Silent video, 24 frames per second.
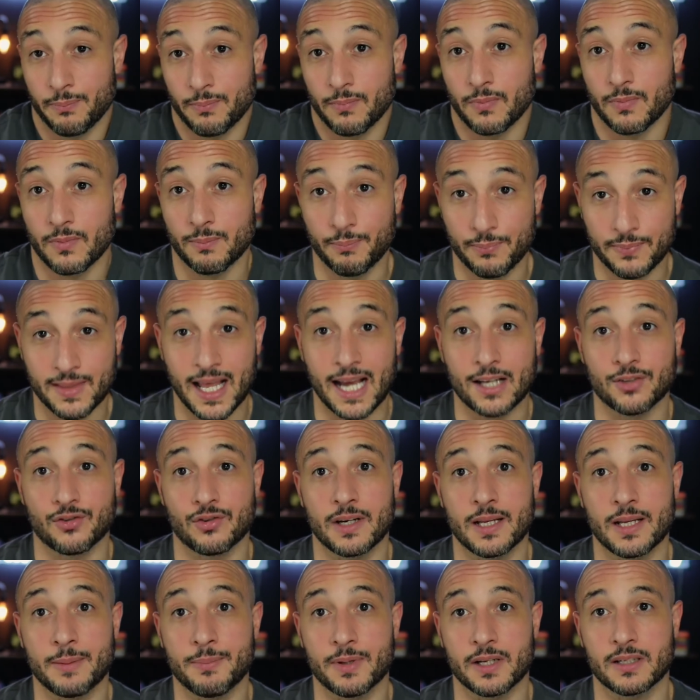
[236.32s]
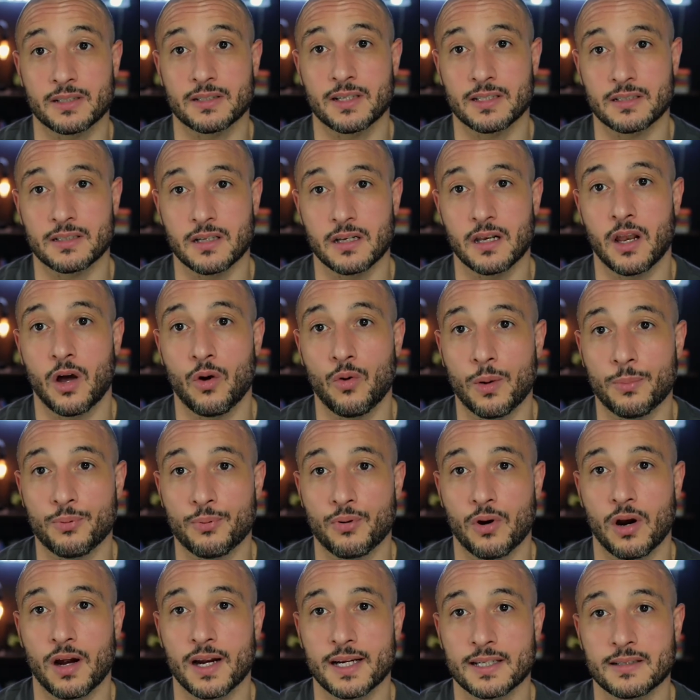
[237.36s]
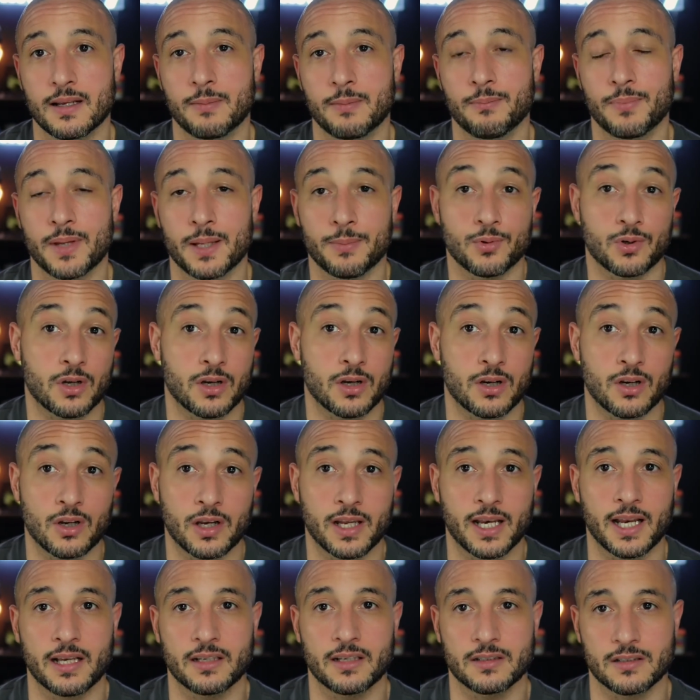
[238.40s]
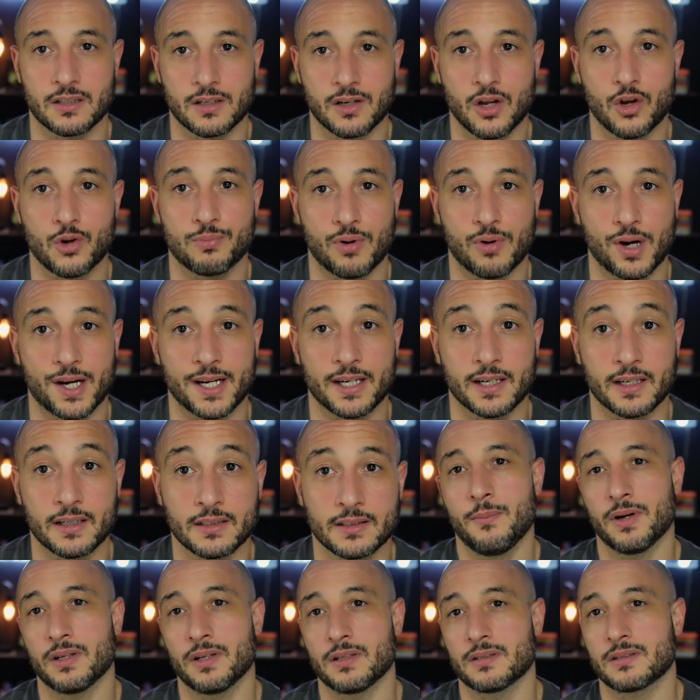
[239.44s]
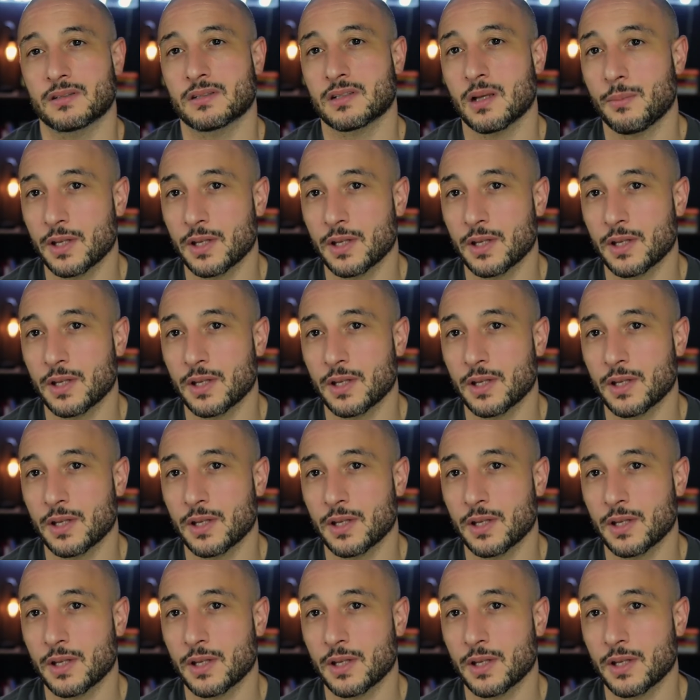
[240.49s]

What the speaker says: naturally, because it's a lower price and people can look at it as a no-brainer. But some of the